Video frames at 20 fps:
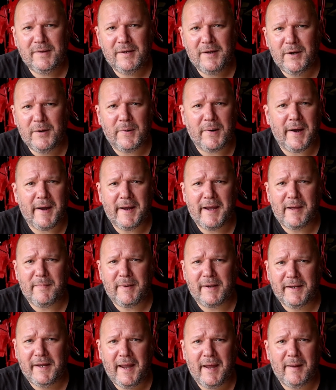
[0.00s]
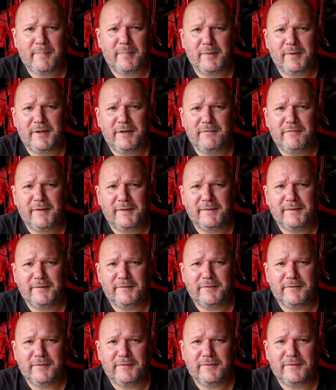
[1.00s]
here I am. I can't believe that
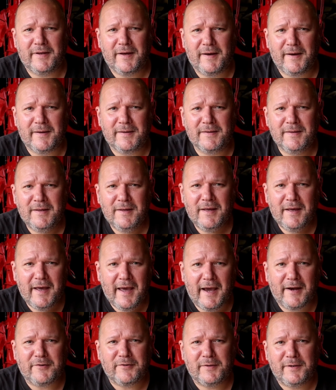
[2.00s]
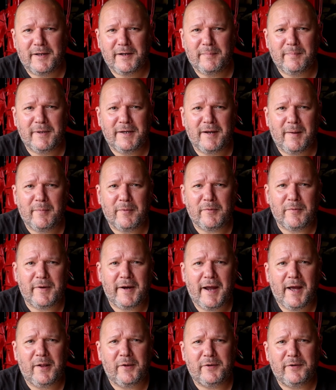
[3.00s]
this is actually going to become a
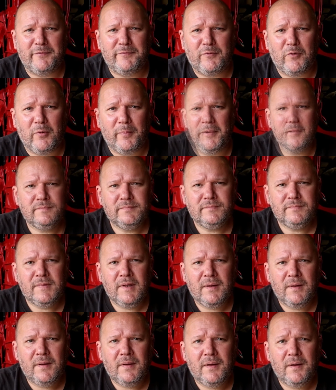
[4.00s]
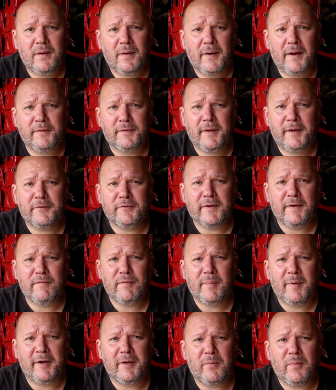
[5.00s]
reality for me. All right, thanks to
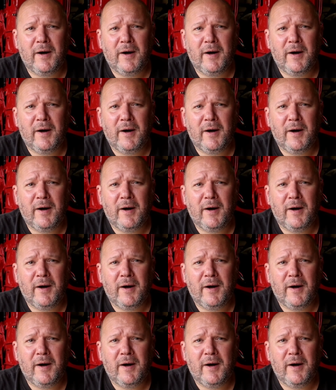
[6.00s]
everybody